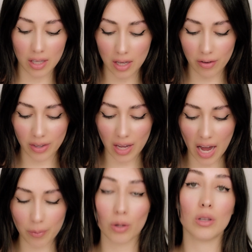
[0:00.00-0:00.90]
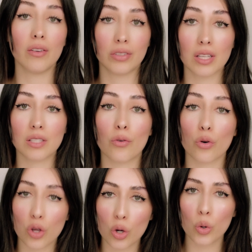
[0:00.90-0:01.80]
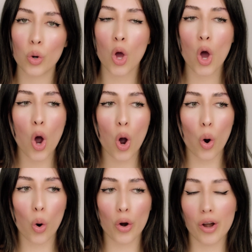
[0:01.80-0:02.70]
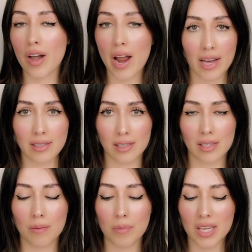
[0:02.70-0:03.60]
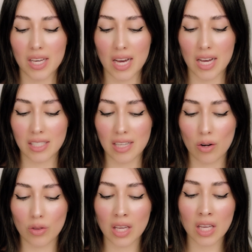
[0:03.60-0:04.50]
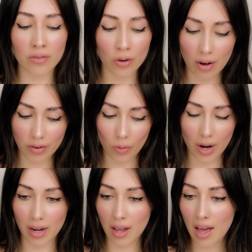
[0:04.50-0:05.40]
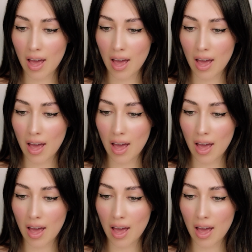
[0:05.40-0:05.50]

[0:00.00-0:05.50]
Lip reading: if the eyebrow lift is for you or not, because I don't think it's for everyone.